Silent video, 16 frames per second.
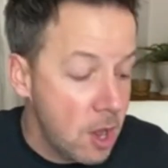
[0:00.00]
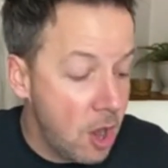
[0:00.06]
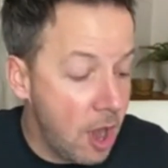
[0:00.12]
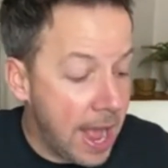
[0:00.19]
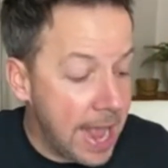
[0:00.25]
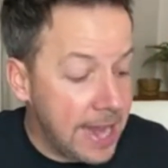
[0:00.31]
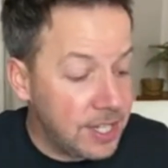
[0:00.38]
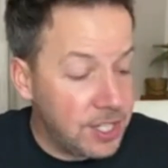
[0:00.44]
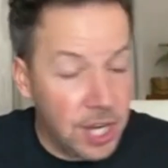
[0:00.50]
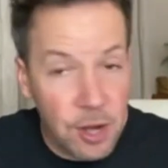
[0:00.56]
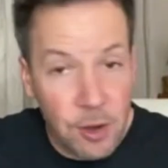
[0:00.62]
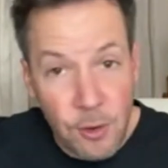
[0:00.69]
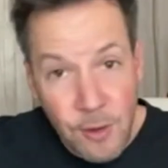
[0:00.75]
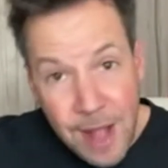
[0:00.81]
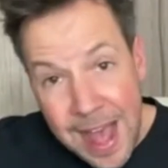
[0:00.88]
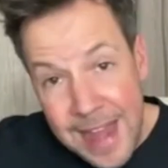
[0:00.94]
I'd
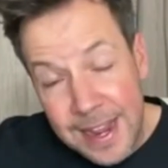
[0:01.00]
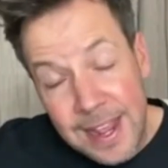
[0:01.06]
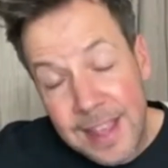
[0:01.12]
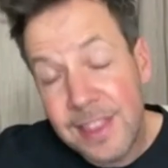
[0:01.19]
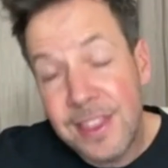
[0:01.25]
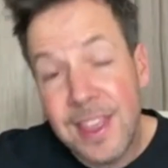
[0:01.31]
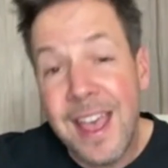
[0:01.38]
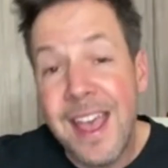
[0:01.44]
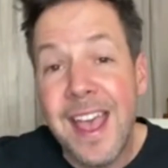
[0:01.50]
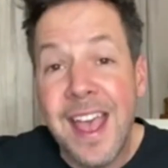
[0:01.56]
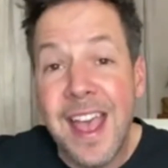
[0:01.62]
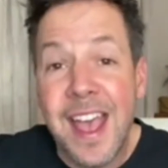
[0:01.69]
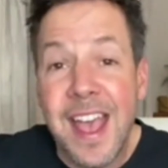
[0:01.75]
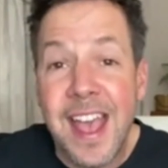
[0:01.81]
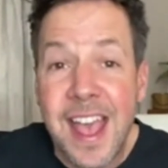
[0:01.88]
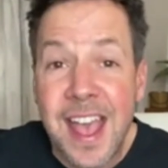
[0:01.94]
do
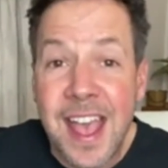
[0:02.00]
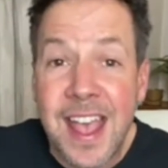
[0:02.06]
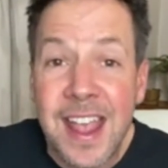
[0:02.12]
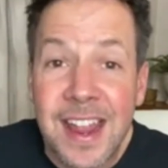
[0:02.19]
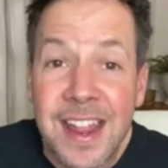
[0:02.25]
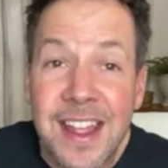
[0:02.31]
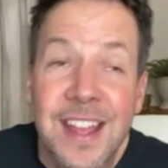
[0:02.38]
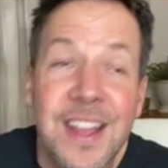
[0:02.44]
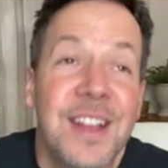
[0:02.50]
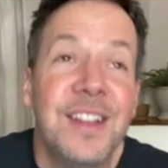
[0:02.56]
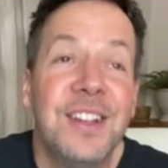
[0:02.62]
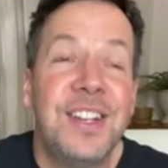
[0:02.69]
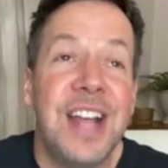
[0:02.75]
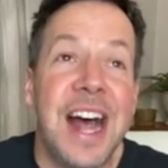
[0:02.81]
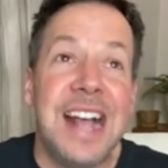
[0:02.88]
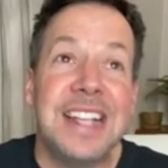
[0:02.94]
anything
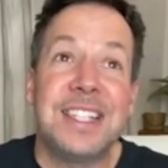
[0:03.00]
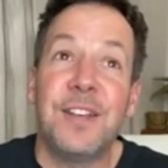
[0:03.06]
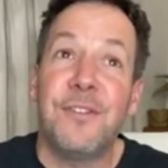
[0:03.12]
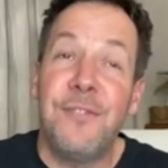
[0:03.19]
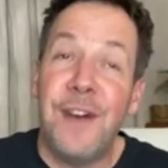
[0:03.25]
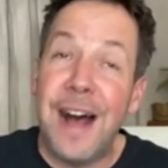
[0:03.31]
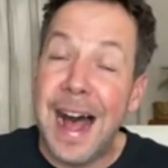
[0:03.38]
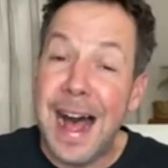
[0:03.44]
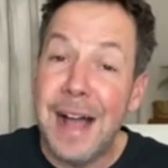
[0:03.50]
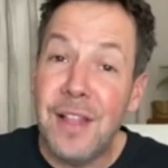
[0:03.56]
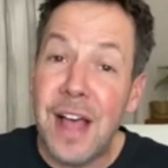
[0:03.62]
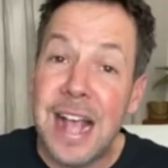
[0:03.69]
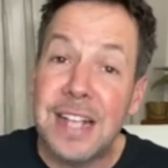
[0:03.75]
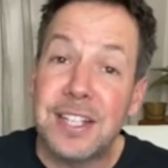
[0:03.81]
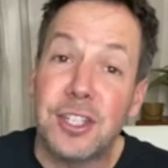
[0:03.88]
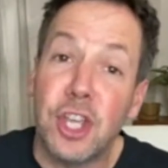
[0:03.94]
just to fall
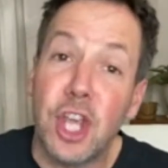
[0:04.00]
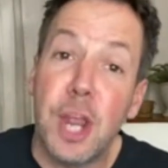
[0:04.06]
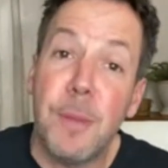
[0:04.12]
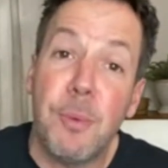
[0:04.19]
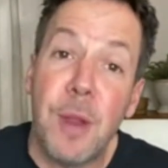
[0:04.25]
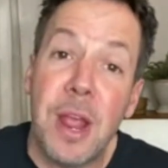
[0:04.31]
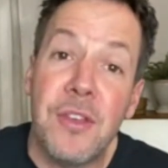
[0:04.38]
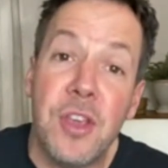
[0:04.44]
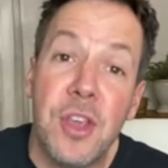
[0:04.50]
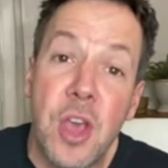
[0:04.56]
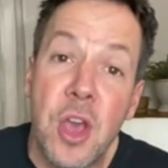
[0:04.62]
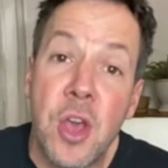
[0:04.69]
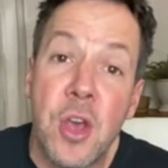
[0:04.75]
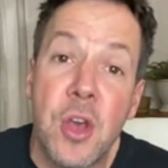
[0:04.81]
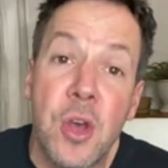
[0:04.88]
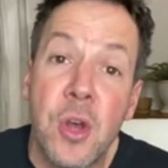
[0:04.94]
asleep with
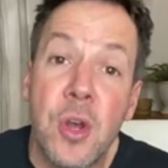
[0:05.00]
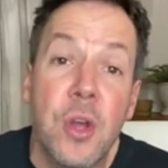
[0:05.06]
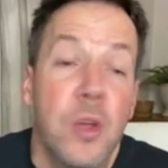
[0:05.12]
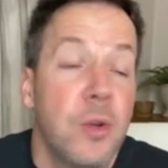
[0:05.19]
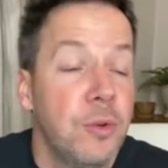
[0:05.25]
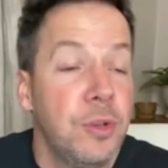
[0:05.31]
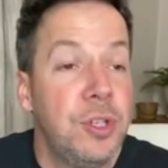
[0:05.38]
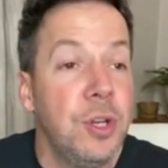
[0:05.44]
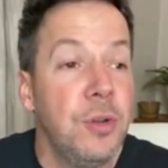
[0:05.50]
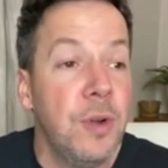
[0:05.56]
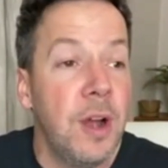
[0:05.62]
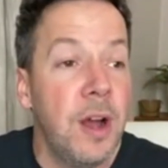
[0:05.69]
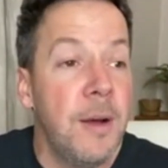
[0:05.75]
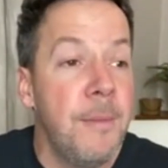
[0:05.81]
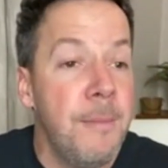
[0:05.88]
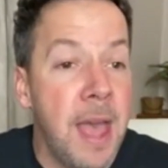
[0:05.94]
you. Would you
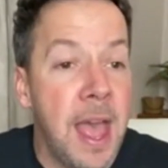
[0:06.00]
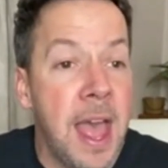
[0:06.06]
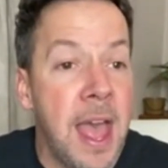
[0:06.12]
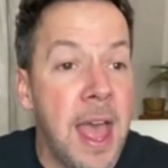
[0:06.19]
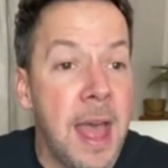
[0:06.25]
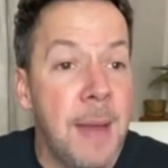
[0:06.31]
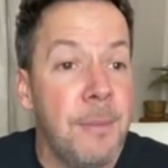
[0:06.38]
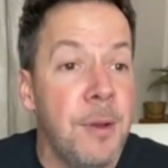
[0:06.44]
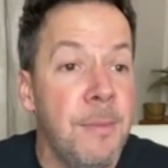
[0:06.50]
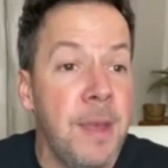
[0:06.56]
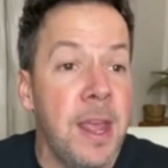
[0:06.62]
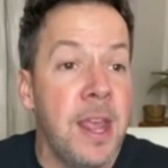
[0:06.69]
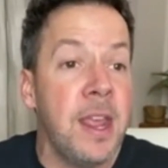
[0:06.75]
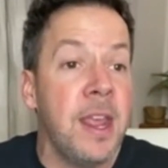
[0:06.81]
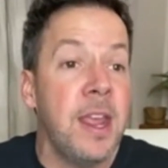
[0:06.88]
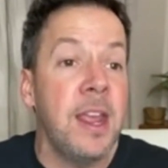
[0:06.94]
remember
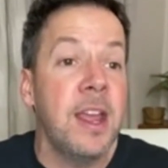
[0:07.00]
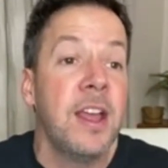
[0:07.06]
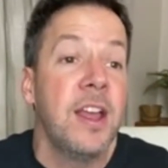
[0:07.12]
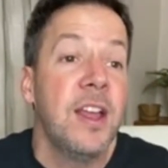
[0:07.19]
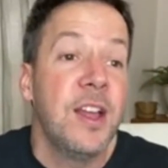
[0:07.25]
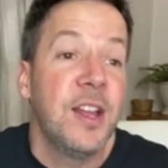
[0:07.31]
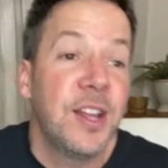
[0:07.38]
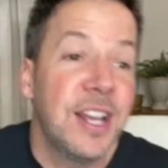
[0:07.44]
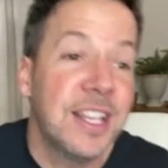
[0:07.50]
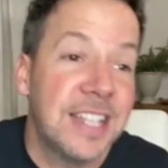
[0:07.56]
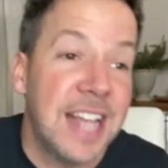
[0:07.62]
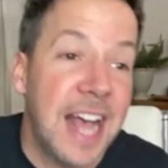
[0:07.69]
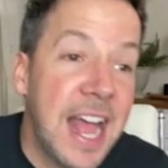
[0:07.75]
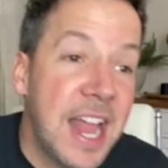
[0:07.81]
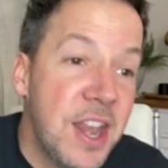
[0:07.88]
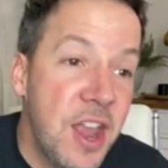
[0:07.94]
me? Cause
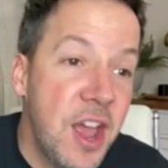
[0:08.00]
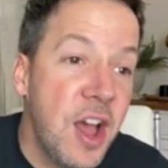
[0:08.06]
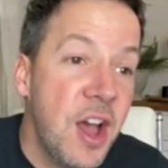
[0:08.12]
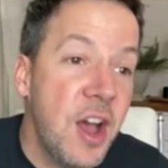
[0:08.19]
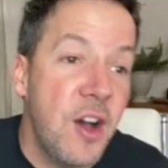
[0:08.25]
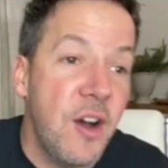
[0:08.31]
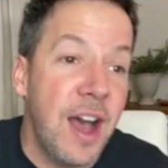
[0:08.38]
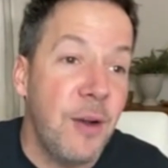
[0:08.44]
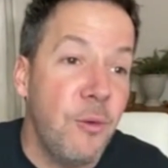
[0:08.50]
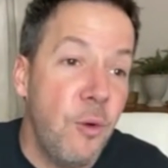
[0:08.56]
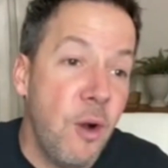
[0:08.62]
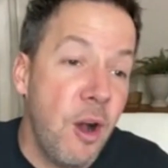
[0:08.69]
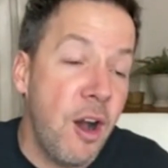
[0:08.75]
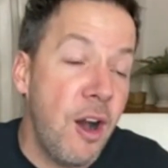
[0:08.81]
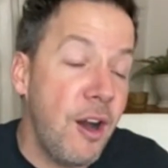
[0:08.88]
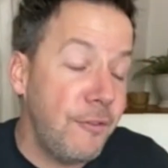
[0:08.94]
I know I
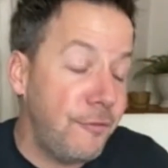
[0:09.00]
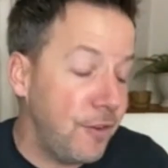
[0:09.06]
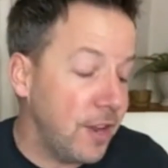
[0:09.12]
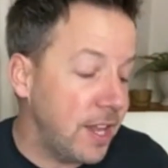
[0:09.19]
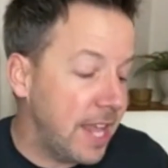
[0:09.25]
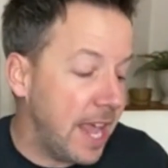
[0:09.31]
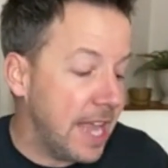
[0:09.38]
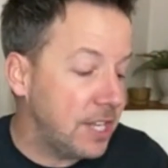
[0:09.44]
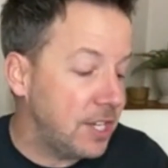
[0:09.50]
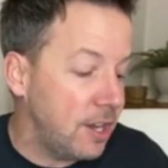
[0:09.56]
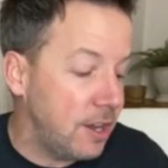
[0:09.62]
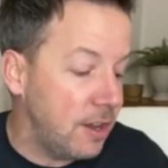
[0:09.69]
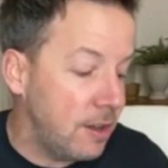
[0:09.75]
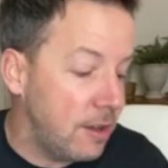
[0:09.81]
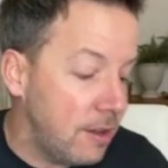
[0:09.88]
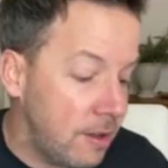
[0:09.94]
won't forget
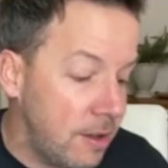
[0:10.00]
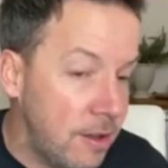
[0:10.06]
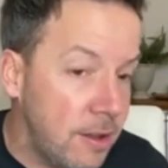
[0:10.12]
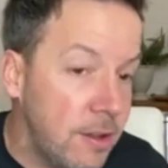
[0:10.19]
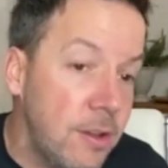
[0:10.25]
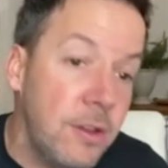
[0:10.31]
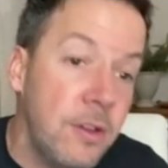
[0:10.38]
you.